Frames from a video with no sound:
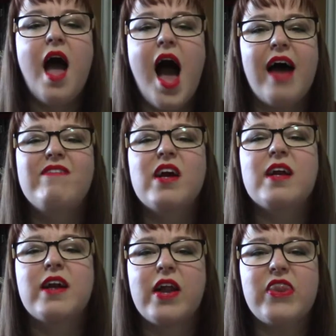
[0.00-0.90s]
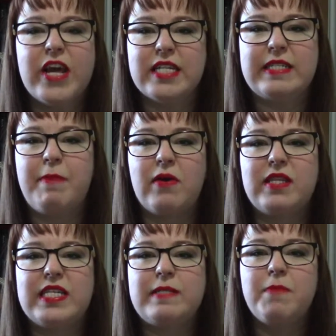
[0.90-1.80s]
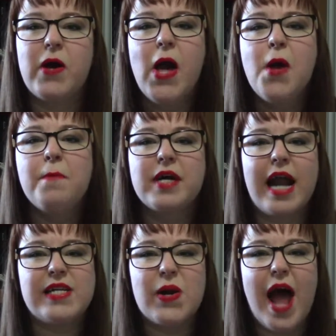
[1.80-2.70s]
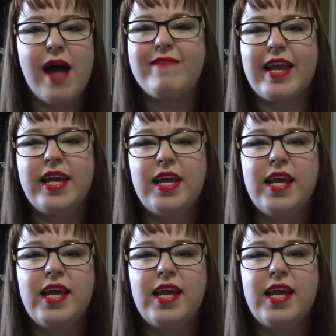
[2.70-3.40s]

I've heard good things about this book, but I don't have any